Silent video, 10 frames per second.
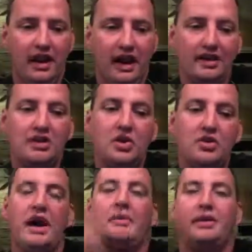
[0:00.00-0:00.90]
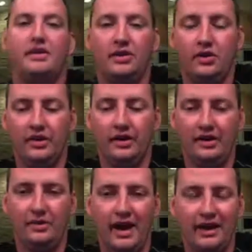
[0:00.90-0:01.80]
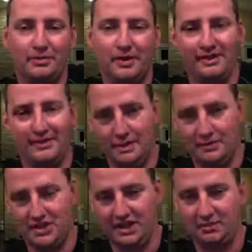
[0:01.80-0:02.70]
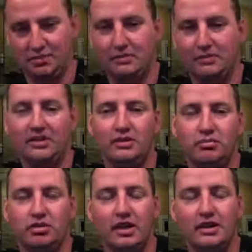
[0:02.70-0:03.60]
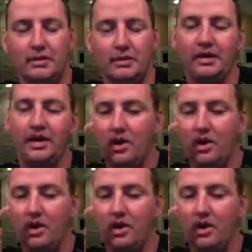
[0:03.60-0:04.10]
I know that because, here at Rackspace, yep, shameless plug coming,